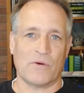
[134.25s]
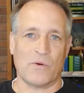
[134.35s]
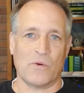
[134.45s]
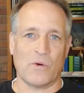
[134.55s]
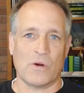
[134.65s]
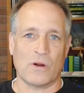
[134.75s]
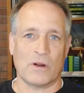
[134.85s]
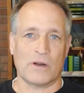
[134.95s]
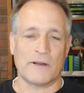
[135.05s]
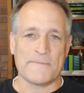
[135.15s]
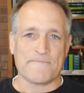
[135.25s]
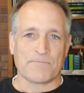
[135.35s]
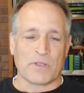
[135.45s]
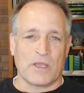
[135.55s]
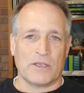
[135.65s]
or
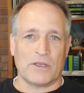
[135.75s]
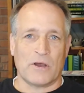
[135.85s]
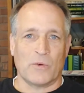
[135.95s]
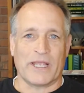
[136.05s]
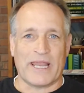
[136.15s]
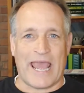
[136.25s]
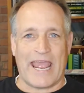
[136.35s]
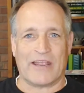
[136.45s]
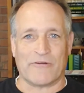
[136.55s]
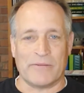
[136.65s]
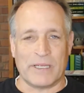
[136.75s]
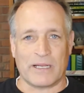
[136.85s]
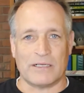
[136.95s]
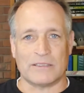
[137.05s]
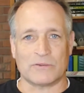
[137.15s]
we get angry
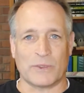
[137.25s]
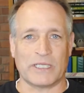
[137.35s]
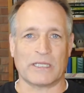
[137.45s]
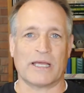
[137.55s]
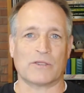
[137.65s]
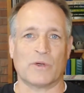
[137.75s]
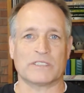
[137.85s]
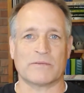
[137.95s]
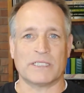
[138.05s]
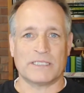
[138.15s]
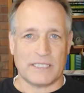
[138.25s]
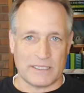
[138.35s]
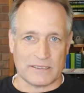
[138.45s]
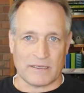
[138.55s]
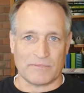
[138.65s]
because we didn't like the way somebody did
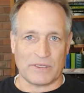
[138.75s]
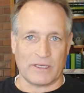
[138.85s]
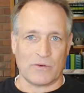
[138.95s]
something,